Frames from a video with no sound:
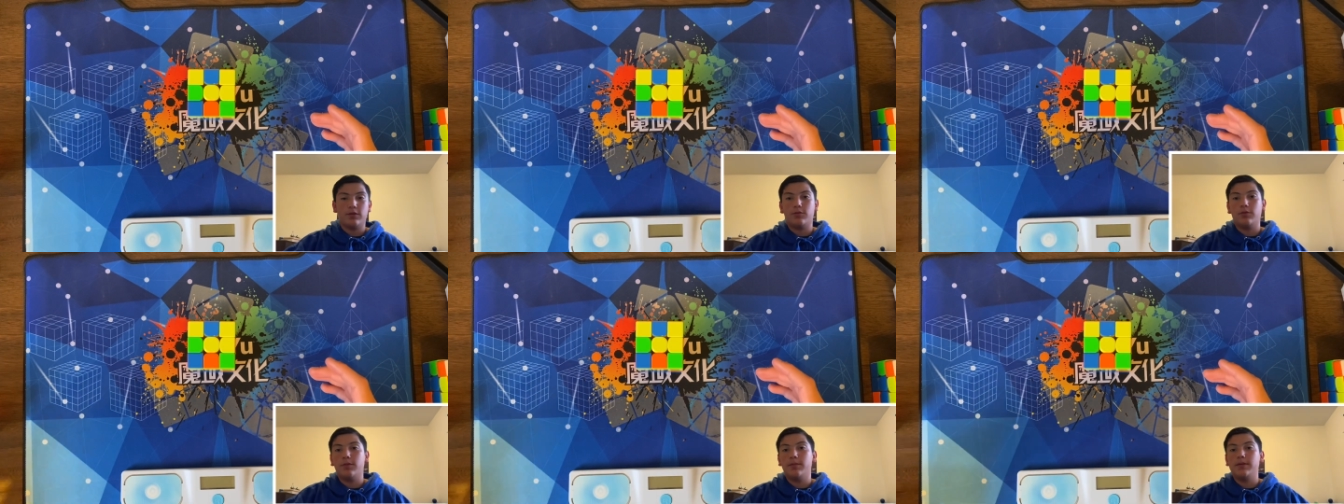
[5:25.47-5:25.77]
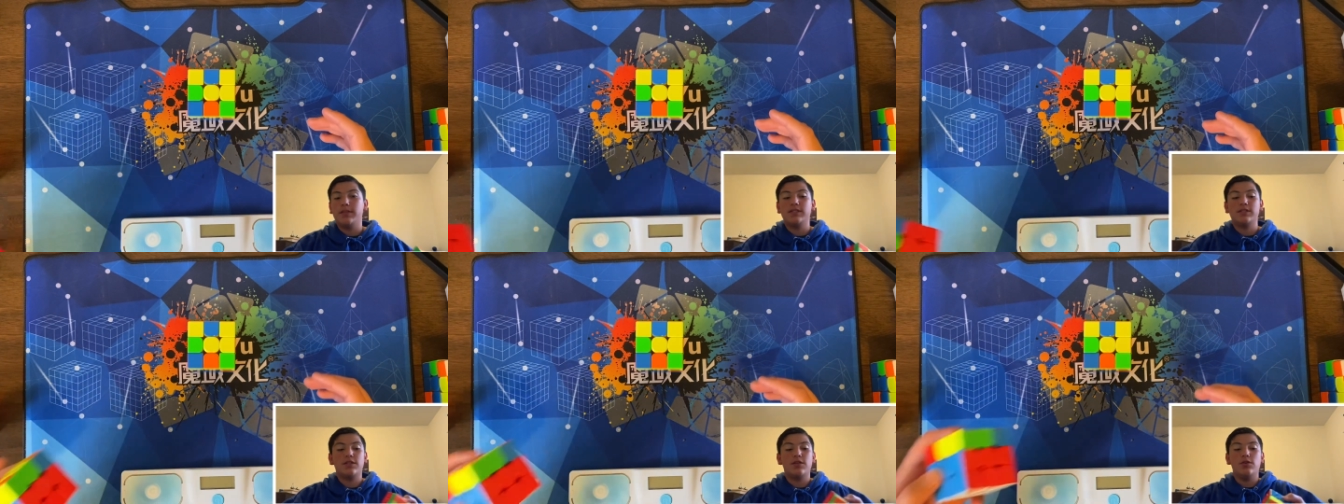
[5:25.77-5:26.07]
the
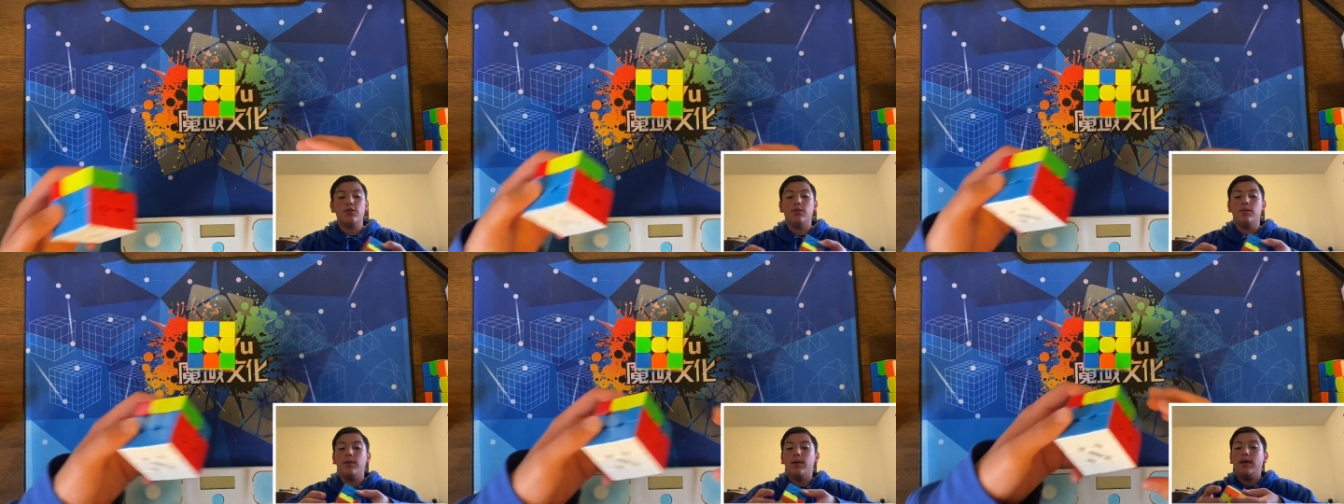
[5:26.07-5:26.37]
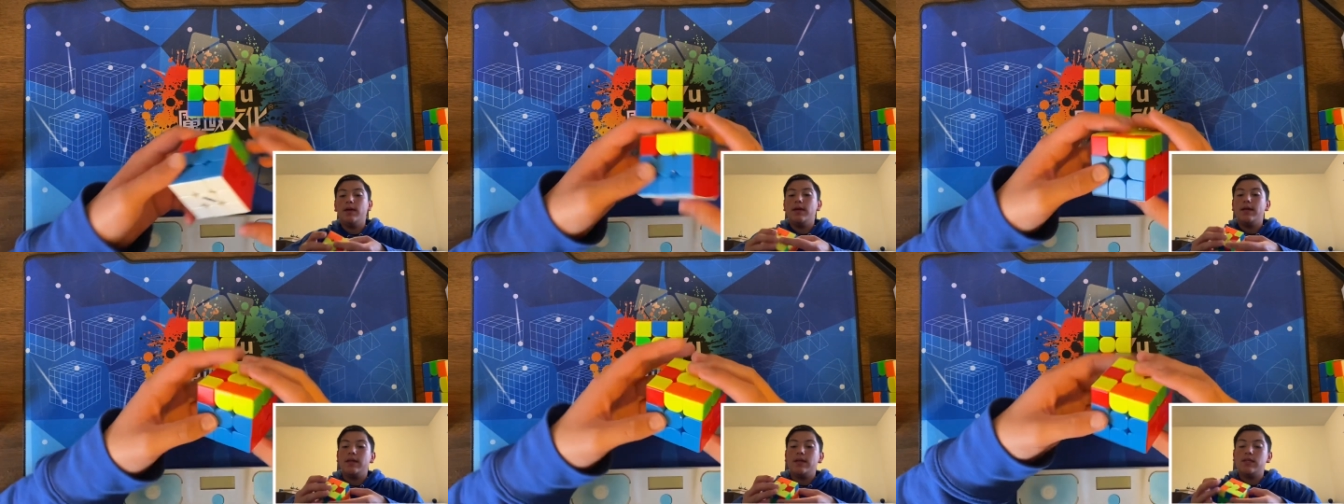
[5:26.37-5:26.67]
Rubik's Cube
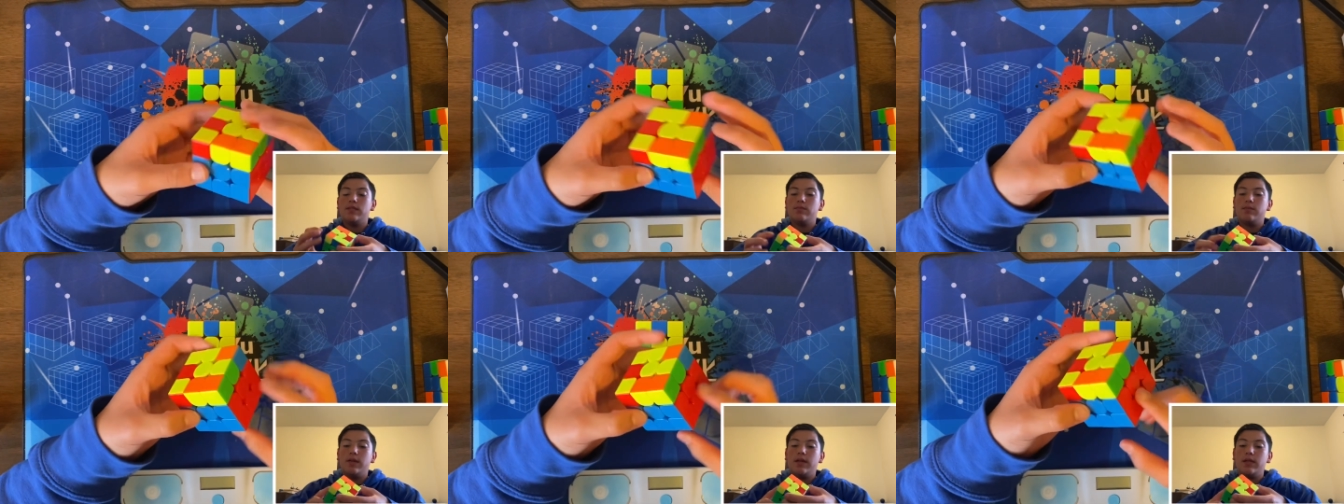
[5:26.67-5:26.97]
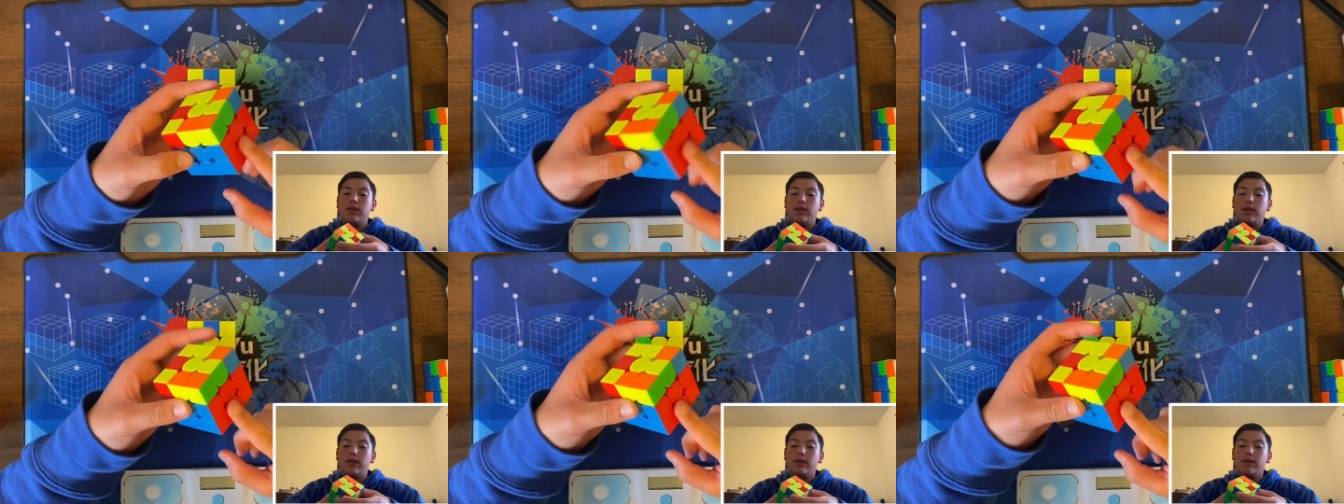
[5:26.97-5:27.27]
is
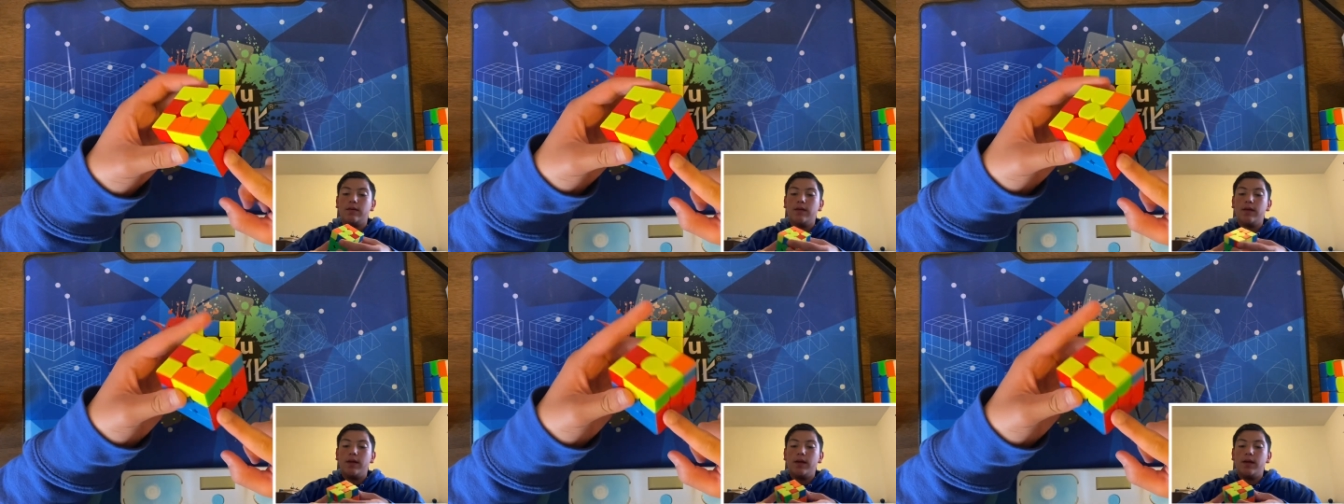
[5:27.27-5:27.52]
making